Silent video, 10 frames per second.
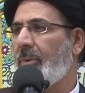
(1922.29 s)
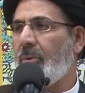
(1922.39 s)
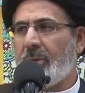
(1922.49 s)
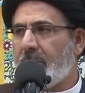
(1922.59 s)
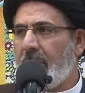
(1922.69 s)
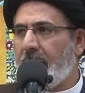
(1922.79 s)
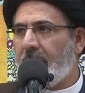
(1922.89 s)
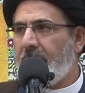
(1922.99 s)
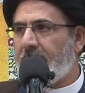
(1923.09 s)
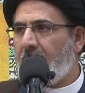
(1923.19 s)
Don't say
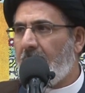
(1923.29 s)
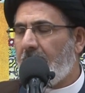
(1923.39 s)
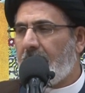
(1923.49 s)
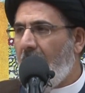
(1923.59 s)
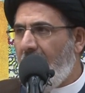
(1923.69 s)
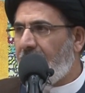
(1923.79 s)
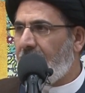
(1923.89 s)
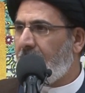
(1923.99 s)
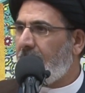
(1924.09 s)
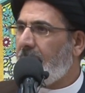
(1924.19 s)
that he's a
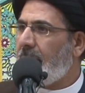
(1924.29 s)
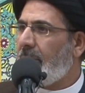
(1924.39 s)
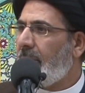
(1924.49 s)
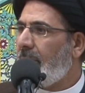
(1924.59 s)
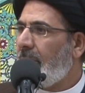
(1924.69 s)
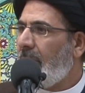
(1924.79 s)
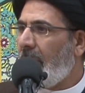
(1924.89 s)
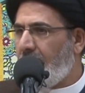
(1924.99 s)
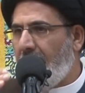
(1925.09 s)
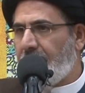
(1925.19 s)
kafir
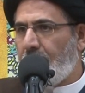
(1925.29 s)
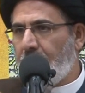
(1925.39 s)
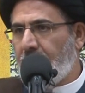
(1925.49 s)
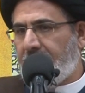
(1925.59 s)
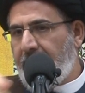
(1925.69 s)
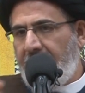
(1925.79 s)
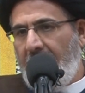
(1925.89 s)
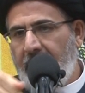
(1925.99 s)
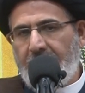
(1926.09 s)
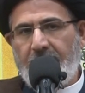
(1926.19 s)
and we have to do
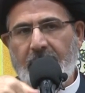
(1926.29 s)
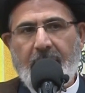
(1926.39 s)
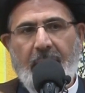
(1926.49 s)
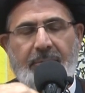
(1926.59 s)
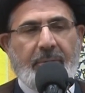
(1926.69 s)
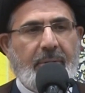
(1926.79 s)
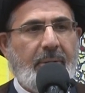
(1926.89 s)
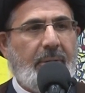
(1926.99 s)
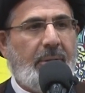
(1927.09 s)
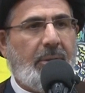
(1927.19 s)
zabiha, you know, kafir.
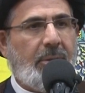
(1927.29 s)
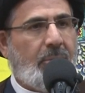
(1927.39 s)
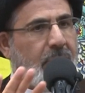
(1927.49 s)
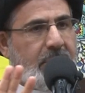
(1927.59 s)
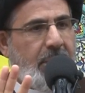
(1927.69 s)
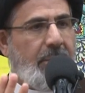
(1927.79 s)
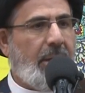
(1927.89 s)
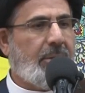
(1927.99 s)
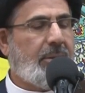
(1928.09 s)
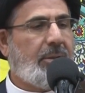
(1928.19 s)
Don't say
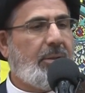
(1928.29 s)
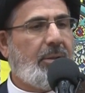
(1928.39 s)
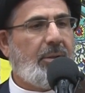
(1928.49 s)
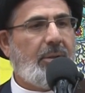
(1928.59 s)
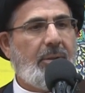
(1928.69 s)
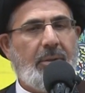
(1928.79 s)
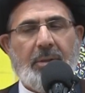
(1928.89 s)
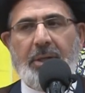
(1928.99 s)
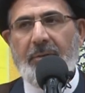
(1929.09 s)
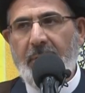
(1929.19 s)
that.
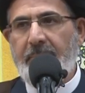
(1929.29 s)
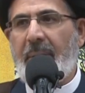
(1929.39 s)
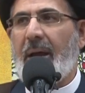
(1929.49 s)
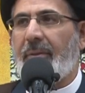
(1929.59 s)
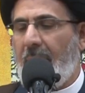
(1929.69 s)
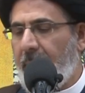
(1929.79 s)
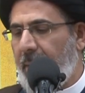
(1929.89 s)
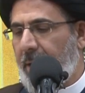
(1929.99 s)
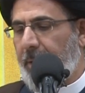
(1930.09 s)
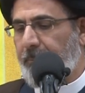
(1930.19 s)
Give him back the
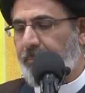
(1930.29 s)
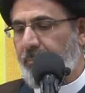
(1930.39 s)
amana.